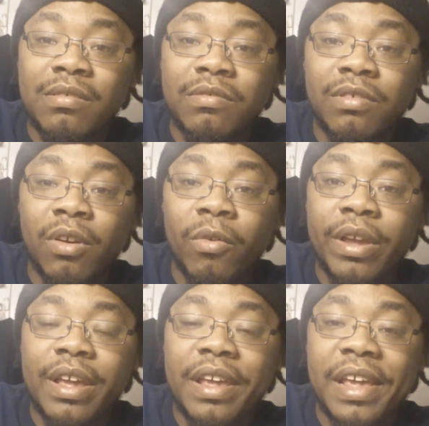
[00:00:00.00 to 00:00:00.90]

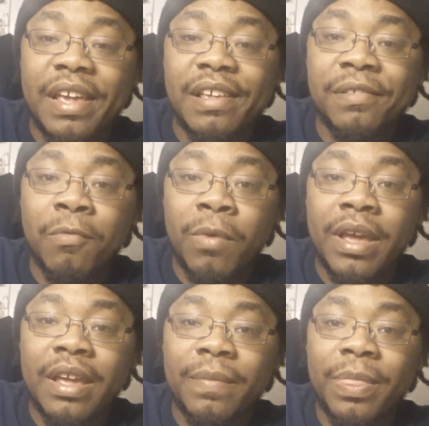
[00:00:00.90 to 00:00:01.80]
Zuri is
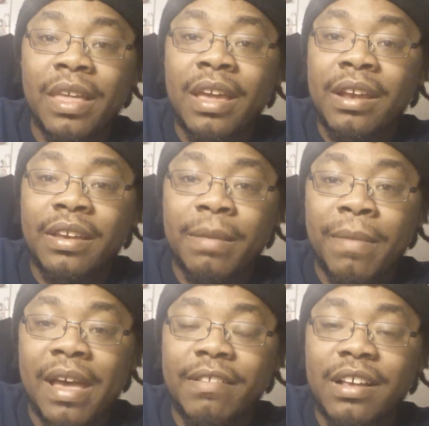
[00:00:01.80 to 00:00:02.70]
with the
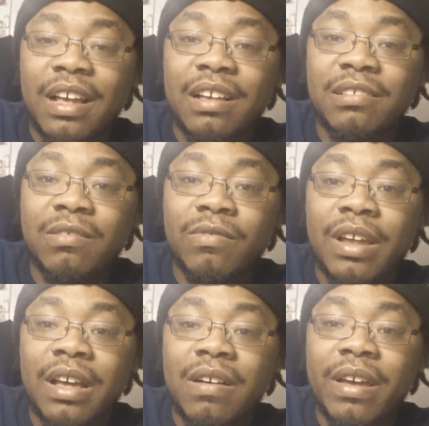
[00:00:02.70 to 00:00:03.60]
Magic Council
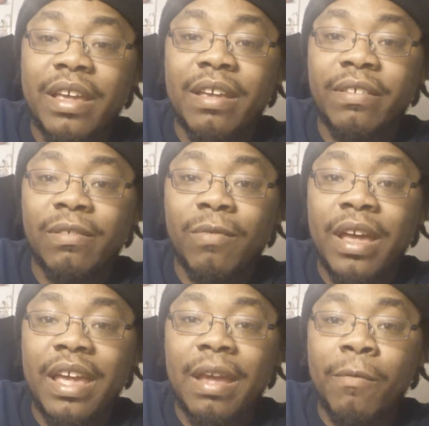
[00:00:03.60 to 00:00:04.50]
now. And he's
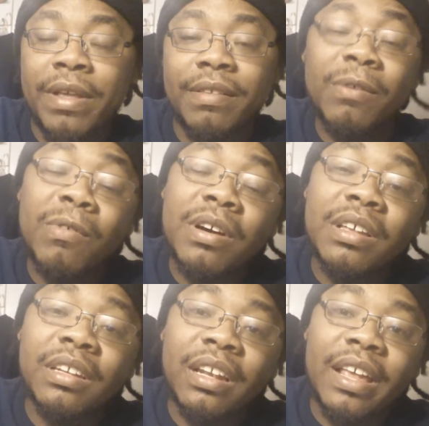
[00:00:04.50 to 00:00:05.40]
away, which
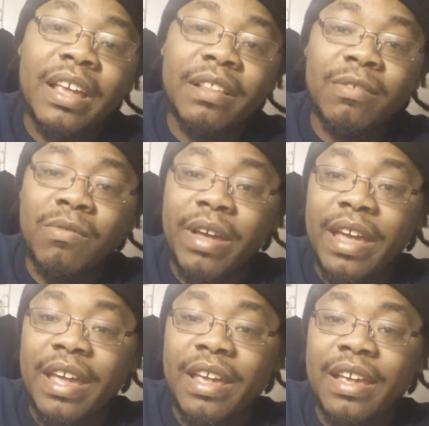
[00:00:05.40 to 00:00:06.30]
will lead to
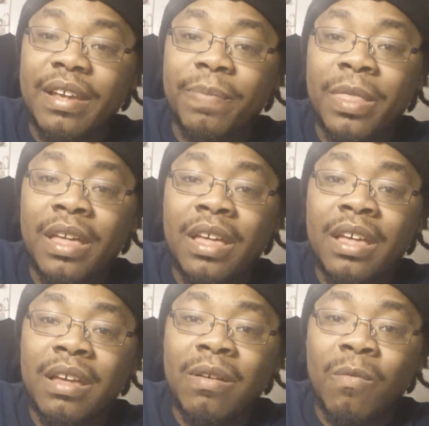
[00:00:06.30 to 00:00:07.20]
a
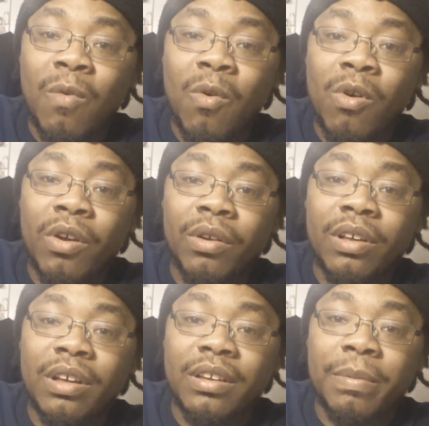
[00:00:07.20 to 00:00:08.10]
war,
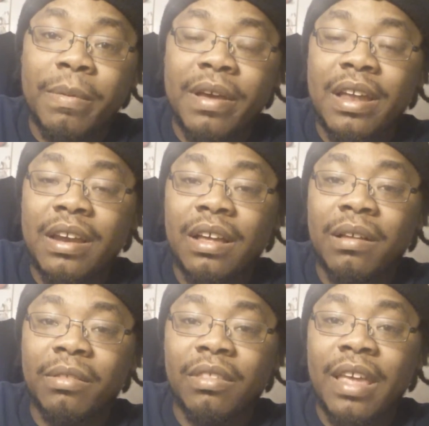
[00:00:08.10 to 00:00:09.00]
because these people kind
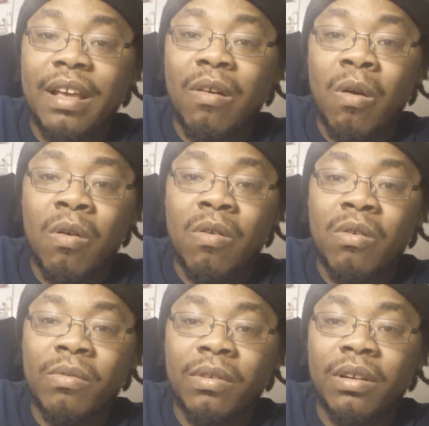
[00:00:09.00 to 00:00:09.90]
of take
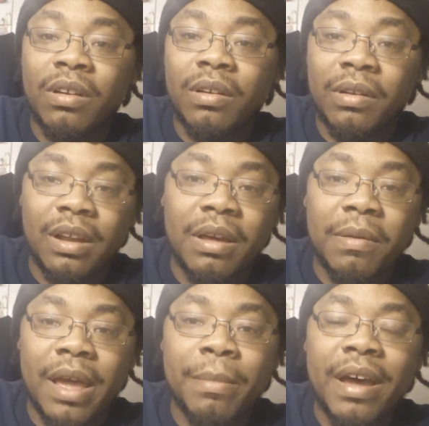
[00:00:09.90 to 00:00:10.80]
old
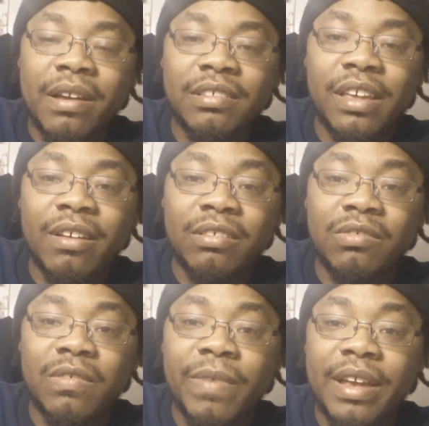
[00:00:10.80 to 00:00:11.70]
Lamar scale
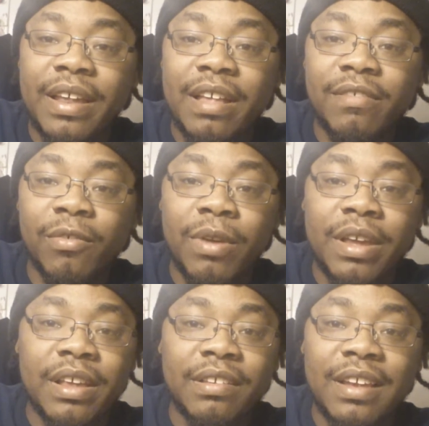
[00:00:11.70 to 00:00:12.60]
due to the fact that
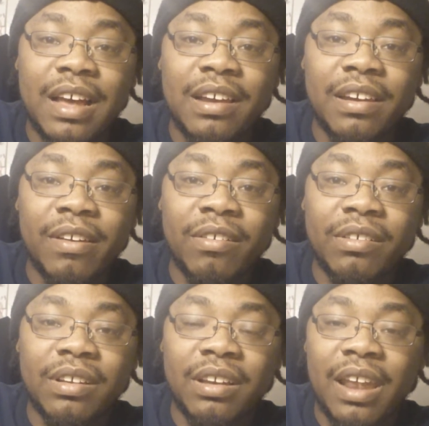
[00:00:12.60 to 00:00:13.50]
Jury is not there.
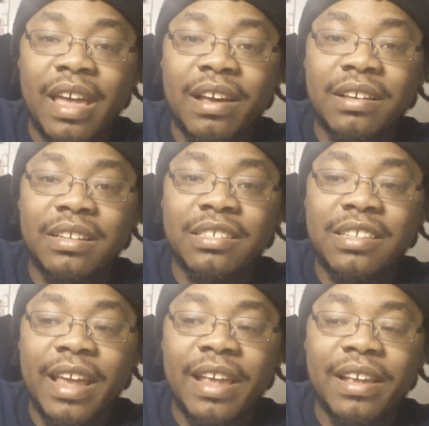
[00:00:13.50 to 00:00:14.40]
The lack of the
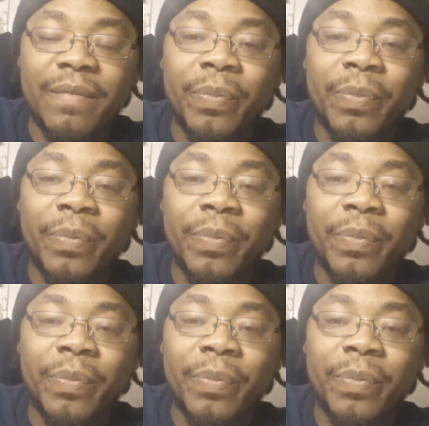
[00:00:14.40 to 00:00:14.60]
Saint